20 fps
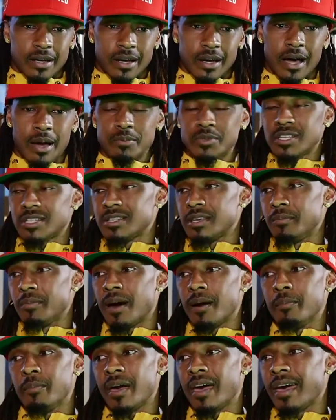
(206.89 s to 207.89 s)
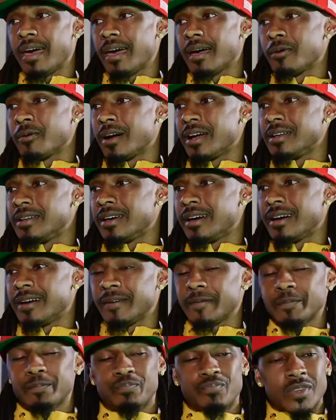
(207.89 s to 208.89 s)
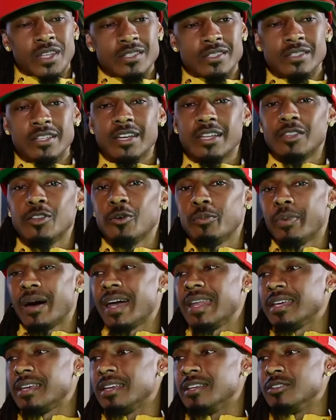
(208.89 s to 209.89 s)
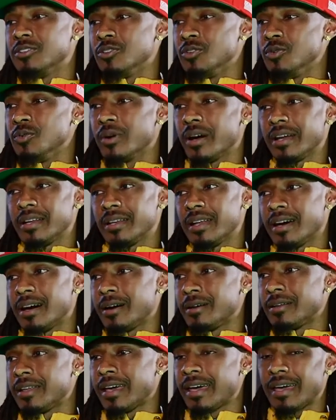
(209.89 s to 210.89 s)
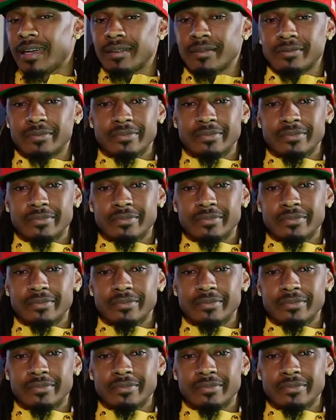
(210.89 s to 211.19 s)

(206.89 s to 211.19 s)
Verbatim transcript: I'm just in my bag right mm-hmm. now. There's nothing nobody can do right now that